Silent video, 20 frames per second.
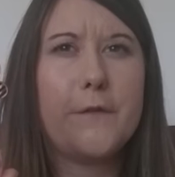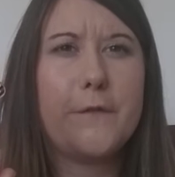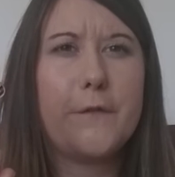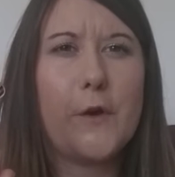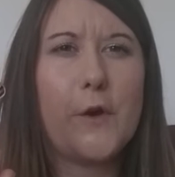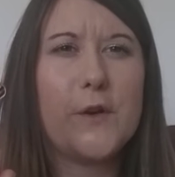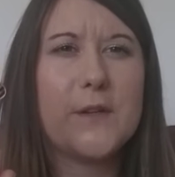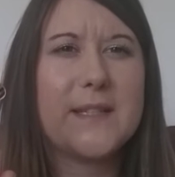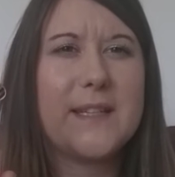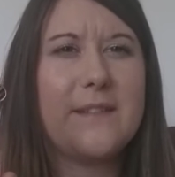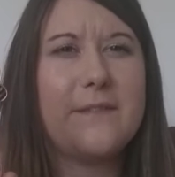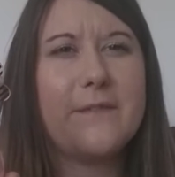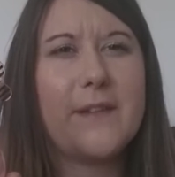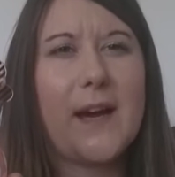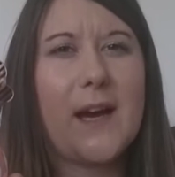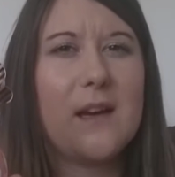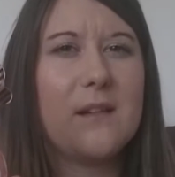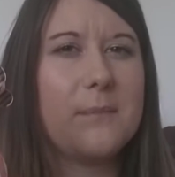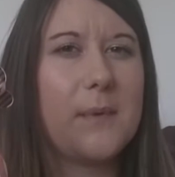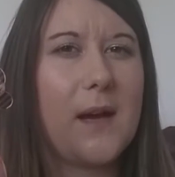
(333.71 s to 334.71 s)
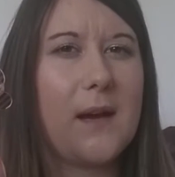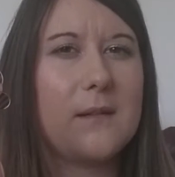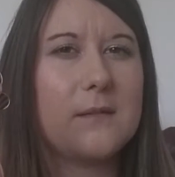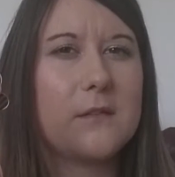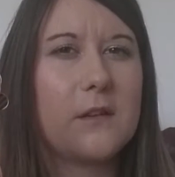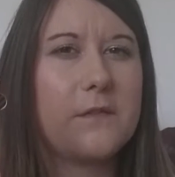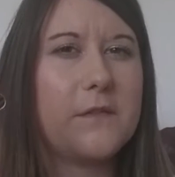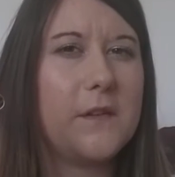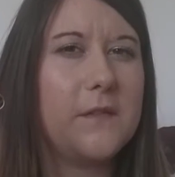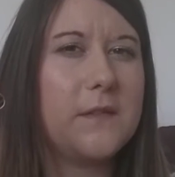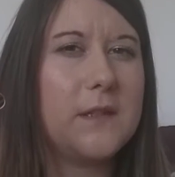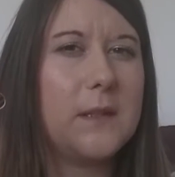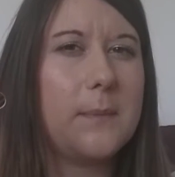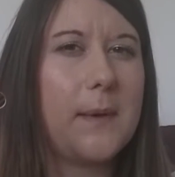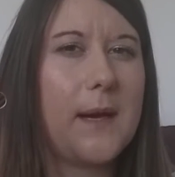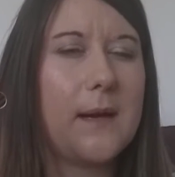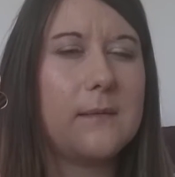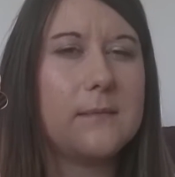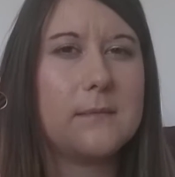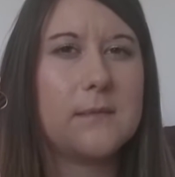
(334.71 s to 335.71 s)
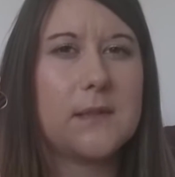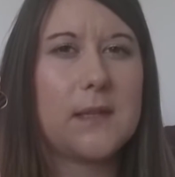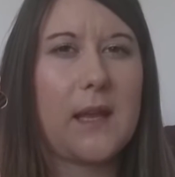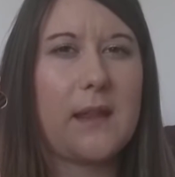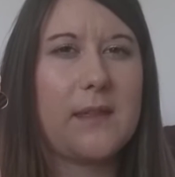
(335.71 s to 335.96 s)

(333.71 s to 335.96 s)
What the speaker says: £45 or £50.